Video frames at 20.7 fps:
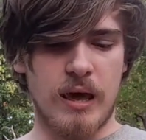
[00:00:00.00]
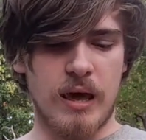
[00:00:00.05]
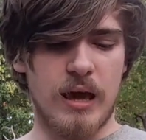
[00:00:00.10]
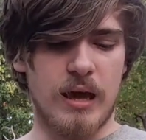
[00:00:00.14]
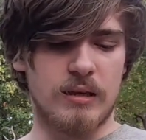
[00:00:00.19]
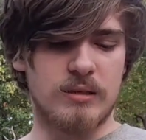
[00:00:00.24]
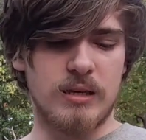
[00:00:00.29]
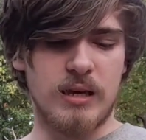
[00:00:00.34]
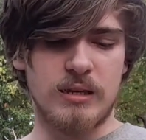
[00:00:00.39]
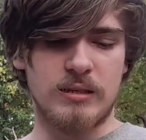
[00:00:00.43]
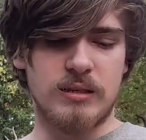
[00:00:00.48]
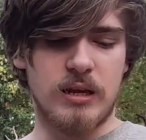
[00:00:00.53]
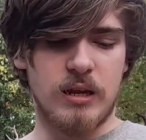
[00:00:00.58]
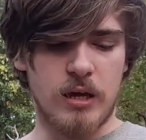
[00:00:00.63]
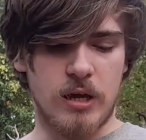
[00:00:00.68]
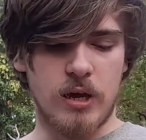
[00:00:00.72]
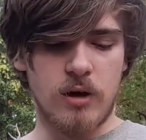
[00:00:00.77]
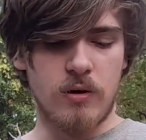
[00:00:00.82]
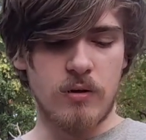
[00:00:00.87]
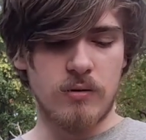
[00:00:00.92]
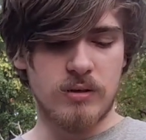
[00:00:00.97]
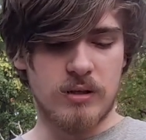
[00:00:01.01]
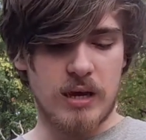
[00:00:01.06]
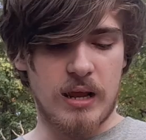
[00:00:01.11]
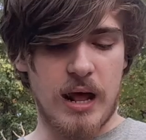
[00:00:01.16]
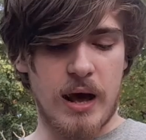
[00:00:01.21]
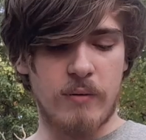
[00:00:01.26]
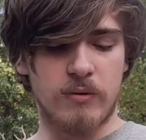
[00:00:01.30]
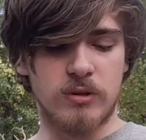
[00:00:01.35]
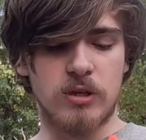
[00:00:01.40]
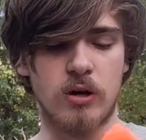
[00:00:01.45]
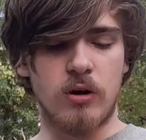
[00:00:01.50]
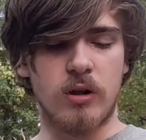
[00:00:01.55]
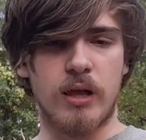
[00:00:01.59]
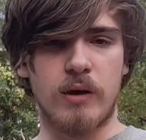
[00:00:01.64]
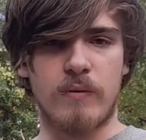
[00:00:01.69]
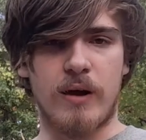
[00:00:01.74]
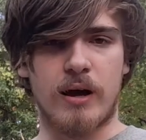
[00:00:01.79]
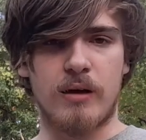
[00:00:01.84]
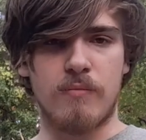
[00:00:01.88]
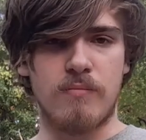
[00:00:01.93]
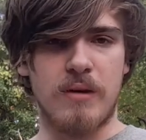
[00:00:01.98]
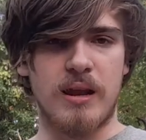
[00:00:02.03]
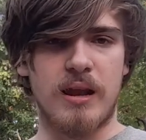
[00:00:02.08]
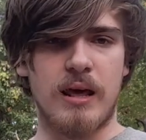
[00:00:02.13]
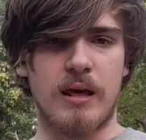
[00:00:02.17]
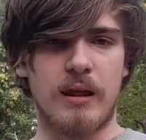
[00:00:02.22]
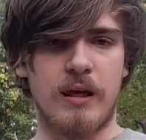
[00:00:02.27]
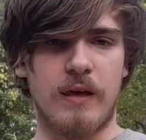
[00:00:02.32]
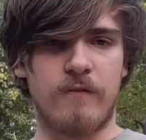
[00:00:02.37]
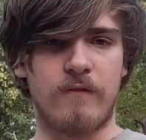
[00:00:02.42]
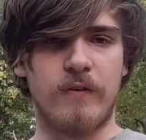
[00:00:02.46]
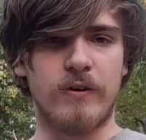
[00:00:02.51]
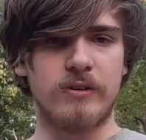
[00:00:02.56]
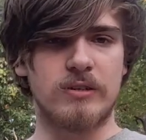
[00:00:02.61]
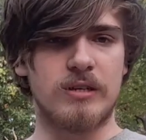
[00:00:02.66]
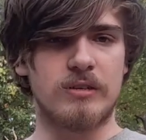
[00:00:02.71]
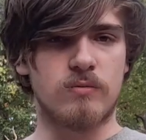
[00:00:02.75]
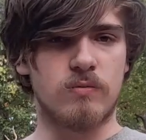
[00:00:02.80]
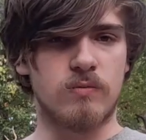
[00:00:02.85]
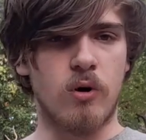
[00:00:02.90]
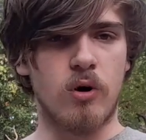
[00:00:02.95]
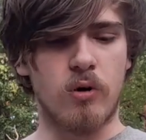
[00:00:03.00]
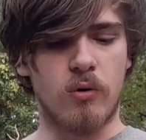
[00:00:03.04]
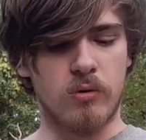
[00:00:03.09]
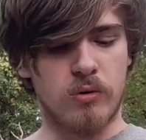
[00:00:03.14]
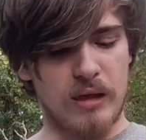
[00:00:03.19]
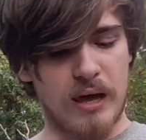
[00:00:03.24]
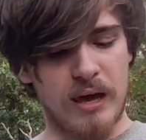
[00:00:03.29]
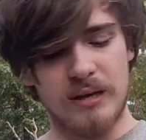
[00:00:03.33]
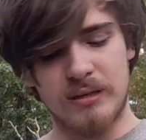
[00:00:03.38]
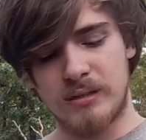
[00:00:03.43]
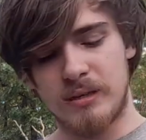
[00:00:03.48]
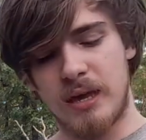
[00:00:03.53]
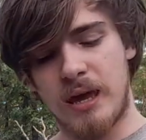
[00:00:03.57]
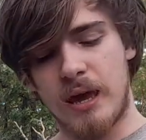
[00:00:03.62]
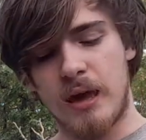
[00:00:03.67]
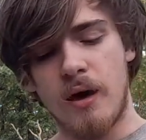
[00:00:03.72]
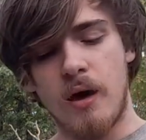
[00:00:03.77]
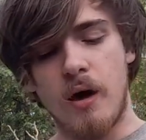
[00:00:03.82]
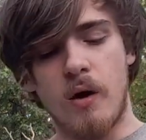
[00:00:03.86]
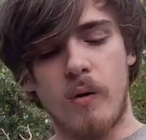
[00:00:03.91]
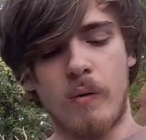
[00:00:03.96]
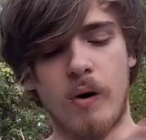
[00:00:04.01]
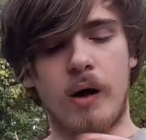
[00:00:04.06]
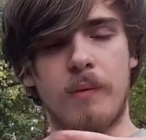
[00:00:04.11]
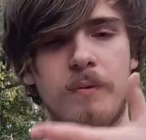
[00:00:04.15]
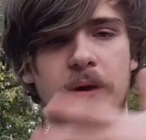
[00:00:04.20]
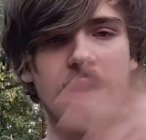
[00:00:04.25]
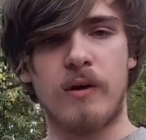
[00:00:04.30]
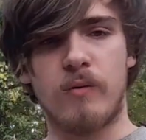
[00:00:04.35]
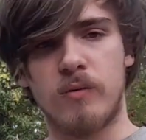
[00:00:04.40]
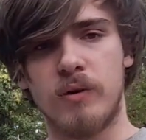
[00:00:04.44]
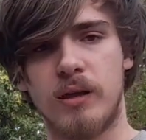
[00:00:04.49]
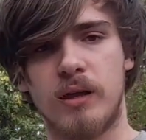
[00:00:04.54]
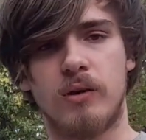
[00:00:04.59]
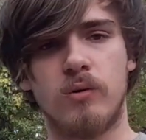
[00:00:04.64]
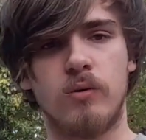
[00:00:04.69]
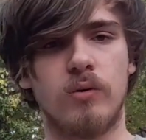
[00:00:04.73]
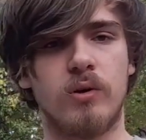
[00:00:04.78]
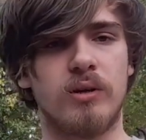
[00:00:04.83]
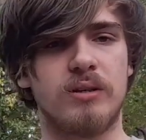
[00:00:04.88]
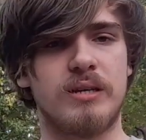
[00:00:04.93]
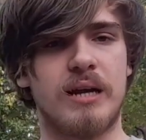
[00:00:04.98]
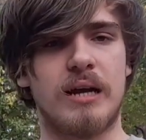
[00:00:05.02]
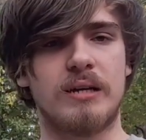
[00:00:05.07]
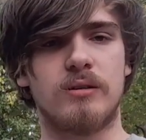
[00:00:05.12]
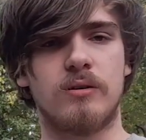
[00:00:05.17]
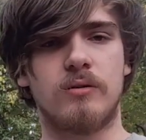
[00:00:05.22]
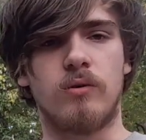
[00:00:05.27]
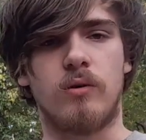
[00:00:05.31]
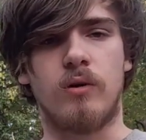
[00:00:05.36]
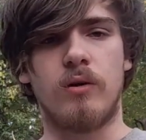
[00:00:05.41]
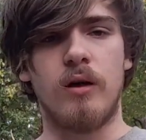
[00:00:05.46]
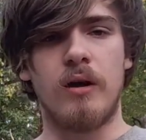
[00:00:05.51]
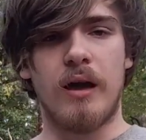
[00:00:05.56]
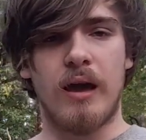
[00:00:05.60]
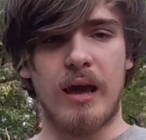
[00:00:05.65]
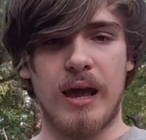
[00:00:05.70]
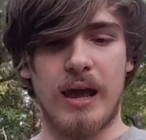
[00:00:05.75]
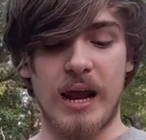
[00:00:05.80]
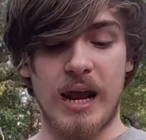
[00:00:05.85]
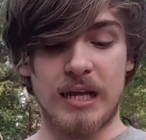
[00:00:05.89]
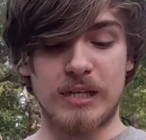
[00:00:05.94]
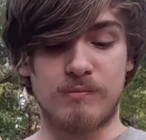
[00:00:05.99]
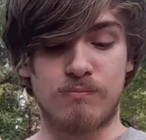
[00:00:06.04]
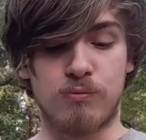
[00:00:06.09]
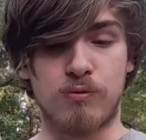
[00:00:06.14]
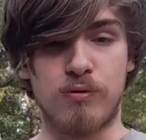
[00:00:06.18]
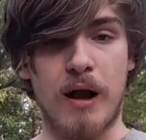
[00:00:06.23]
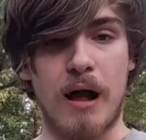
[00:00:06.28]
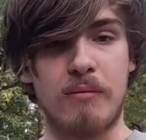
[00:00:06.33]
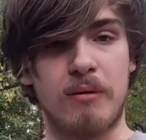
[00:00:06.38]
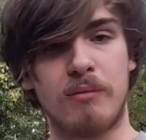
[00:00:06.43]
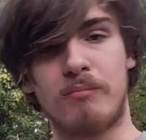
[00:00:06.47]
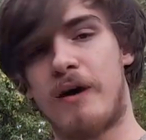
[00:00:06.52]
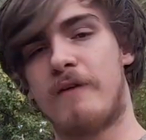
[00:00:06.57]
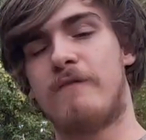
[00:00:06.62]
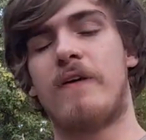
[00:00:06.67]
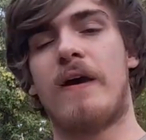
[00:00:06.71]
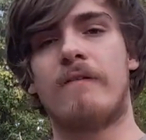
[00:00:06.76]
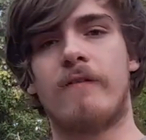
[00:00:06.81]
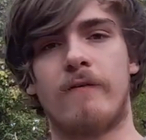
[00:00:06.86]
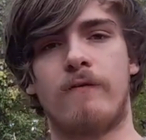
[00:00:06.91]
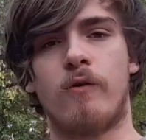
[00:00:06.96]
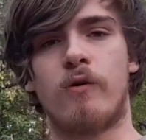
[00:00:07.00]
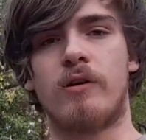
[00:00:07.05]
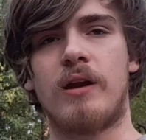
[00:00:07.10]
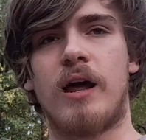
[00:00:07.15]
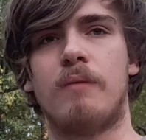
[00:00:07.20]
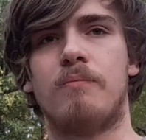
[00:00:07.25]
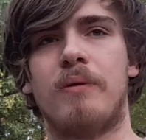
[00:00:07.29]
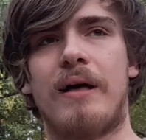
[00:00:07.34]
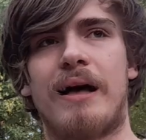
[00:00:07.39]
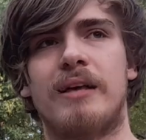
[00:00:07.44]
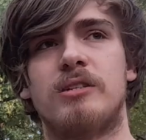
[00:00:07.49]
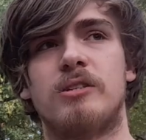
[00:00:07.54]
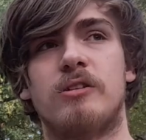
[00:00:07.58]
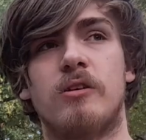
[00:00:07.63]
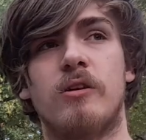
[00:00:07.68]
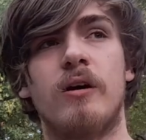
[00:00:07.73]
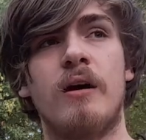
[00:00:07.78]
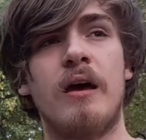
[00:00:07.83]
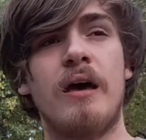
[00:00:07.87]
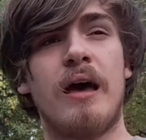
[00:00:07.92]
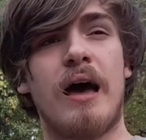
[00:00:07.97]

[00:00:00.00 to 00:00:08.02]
It's easy to use, and I would totally recommend it. It fills its role nicely while being really cool and tactical. It is probably my favorite Fortnite blaster.